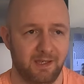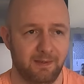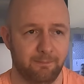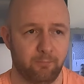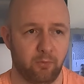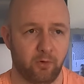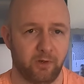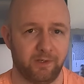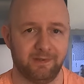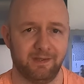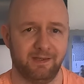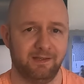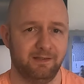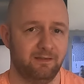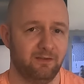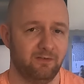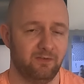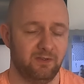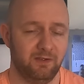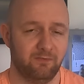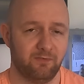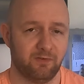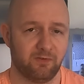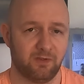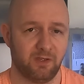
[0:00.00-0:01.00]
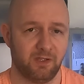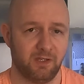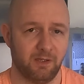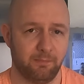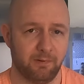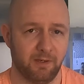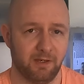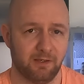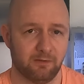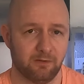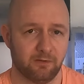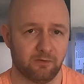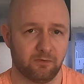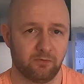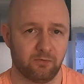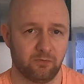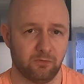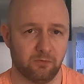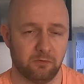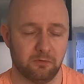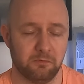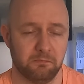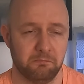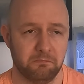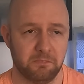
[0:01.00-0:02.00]
8.9 to see if it's any better,
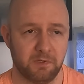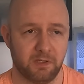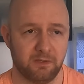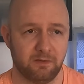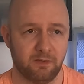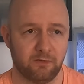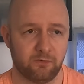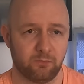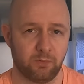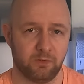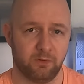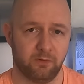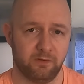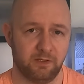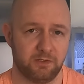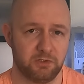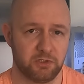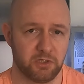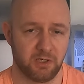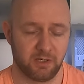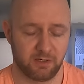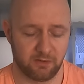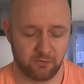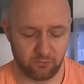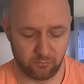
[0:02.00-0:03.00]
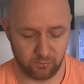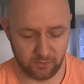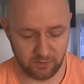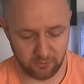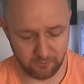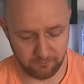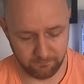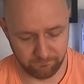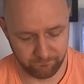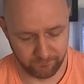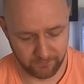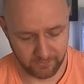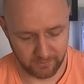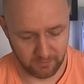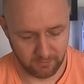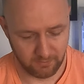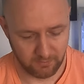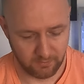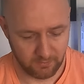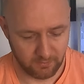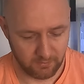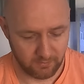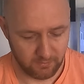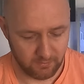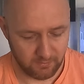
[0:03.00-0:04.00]
so that's one I need to check as well.
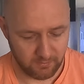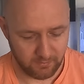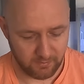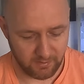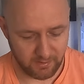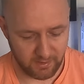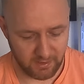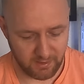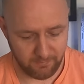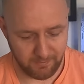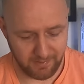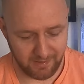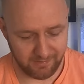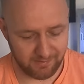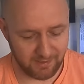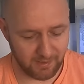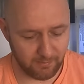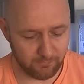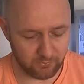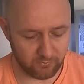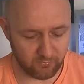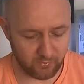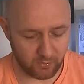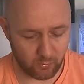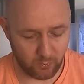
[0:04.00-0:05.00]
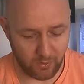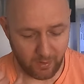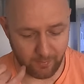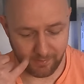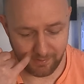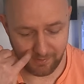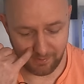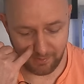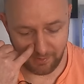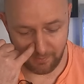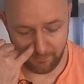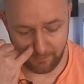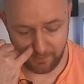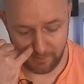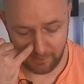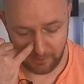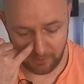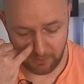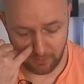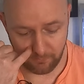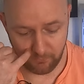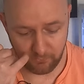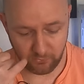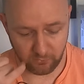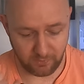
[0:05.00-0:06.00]
In terms of equipment the bike
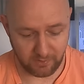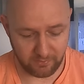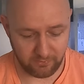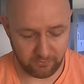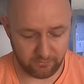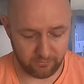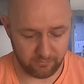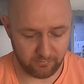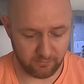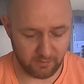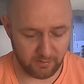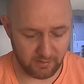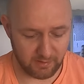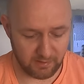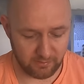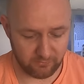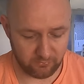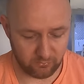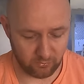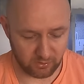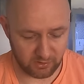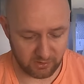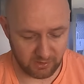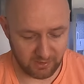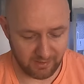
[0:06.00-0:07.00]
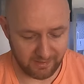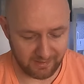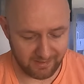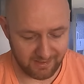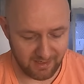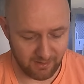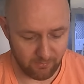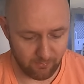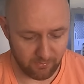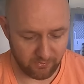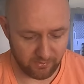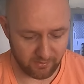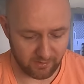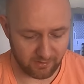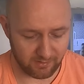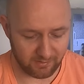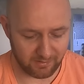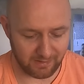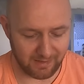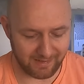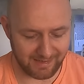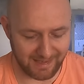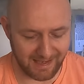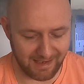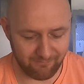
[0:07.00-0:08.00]
comes with, so it came with like
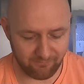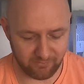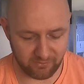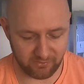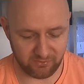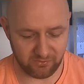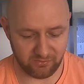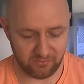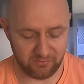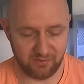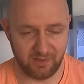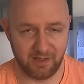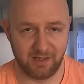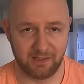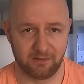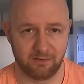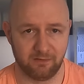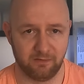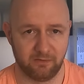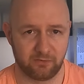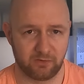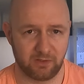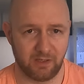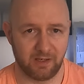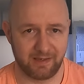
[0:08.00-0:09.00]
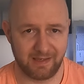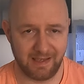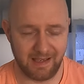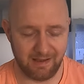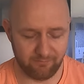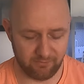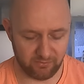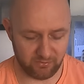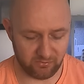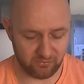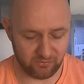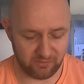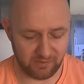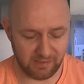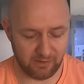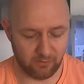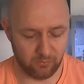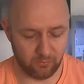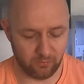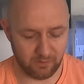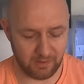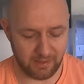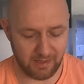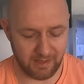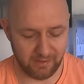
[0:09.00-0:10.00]
a canvas saddle, and it's got a canvas
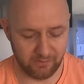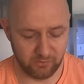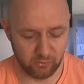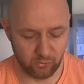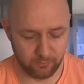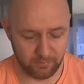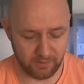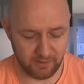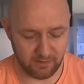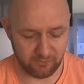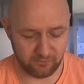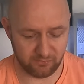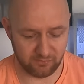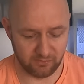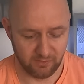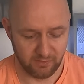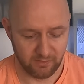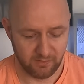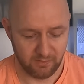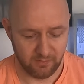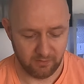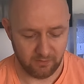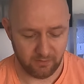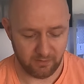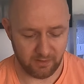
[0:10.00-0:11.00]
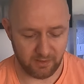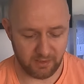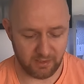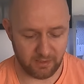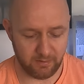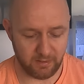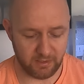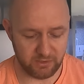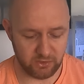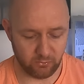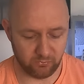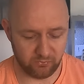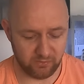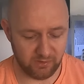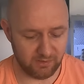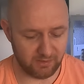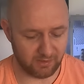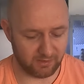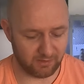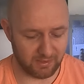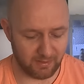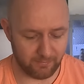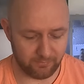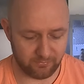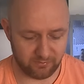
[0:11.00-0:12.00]
style handlebars, and you'll see in the
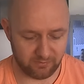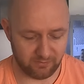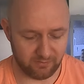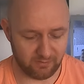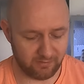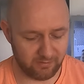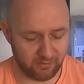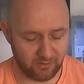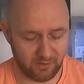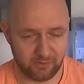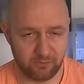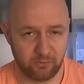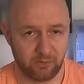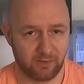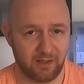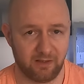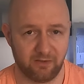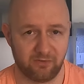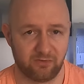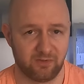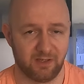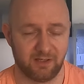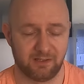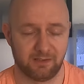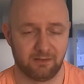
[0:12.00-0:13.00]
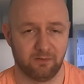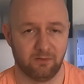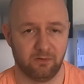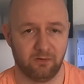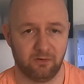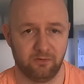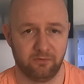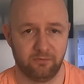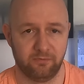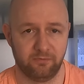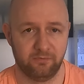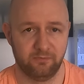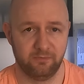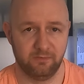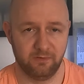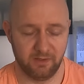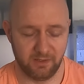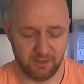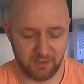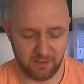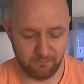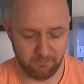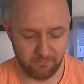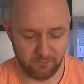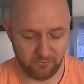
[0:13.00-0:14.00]
clips that I took that saddle off.
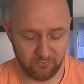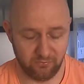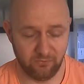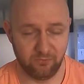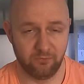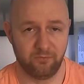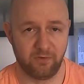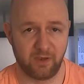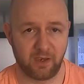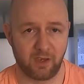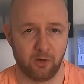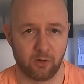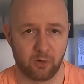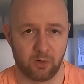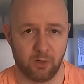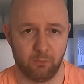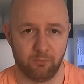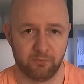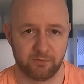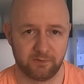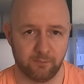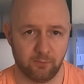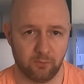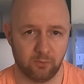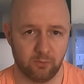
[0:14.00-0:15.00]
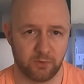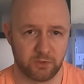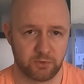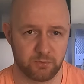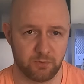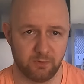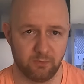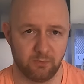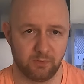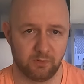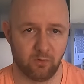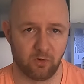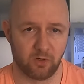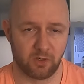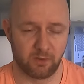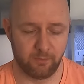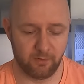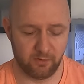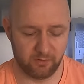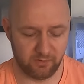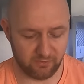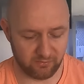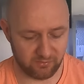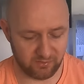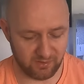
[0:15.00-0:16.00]
It's very uncomfortable, which we talk
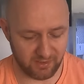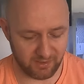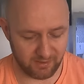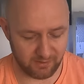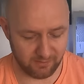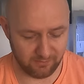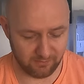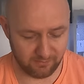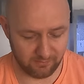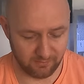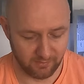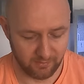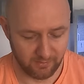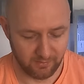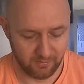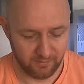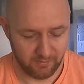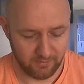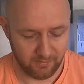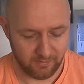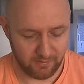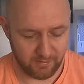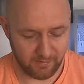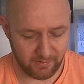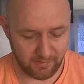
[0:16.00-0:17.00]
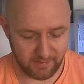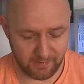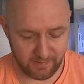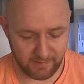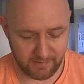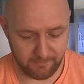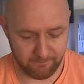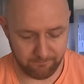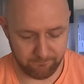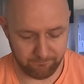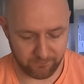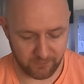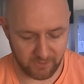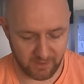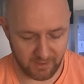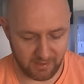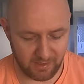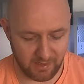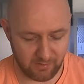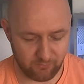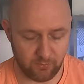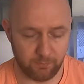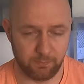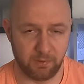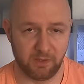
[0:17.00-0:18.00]
about in a second.
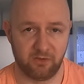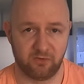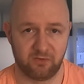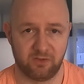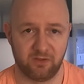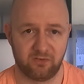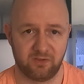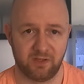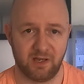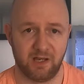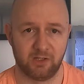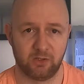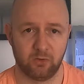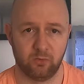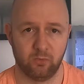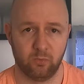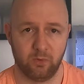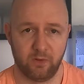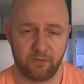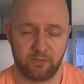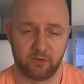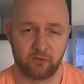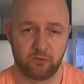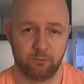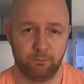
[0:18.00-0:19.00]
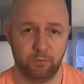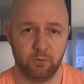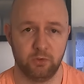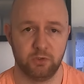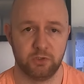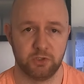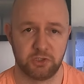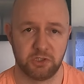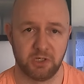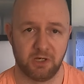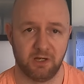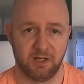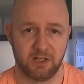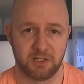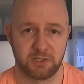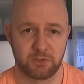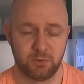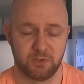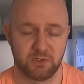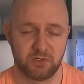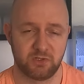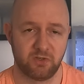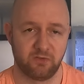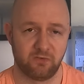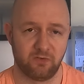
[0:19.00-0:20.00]
I replaced the saddle with a spoon charge,
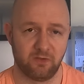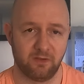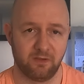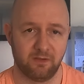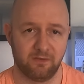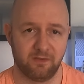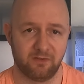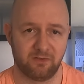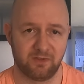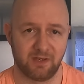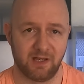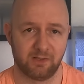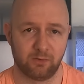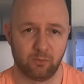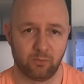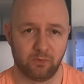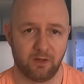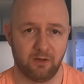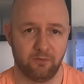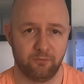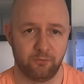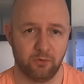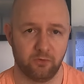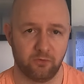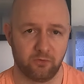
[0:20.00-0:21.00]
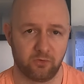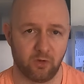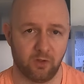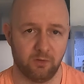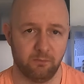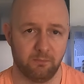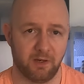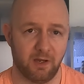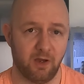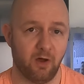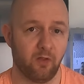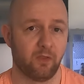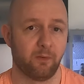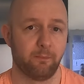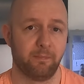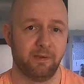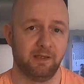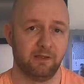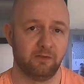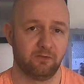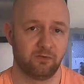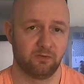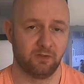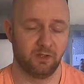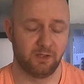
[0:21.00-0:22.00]
which is the saddle that I've used on my other
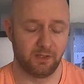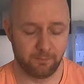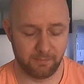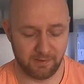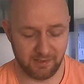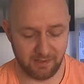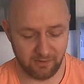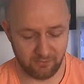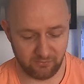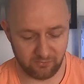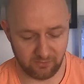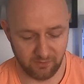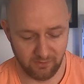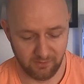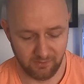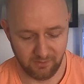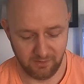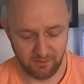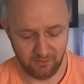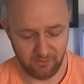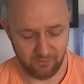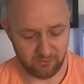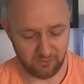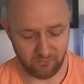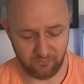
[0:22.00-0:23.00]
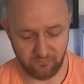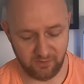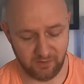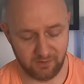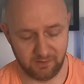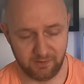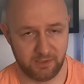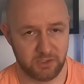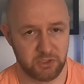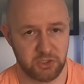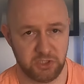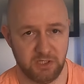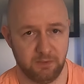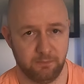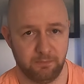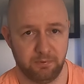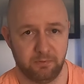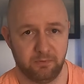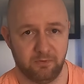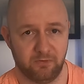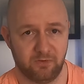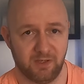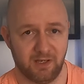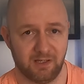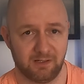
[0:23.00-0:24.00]
bikes in the past. It's a fairly cheap
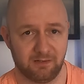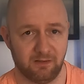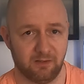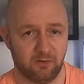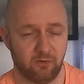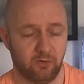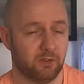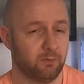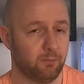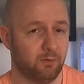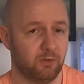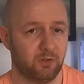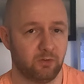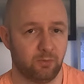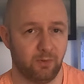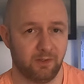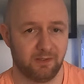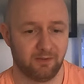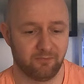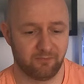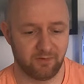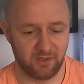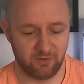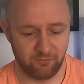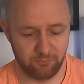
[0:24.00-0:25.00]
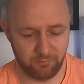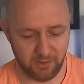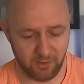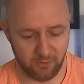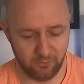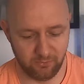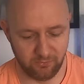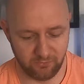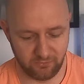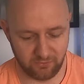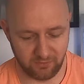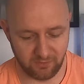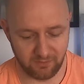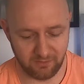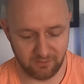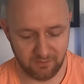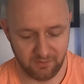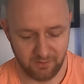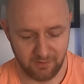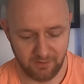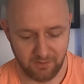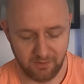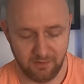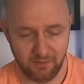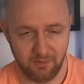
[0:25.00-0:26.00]
saddle, around about £25, that
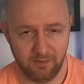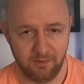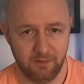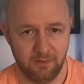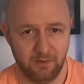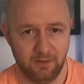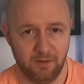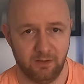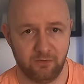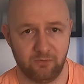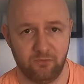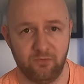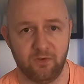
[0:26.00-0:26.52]
is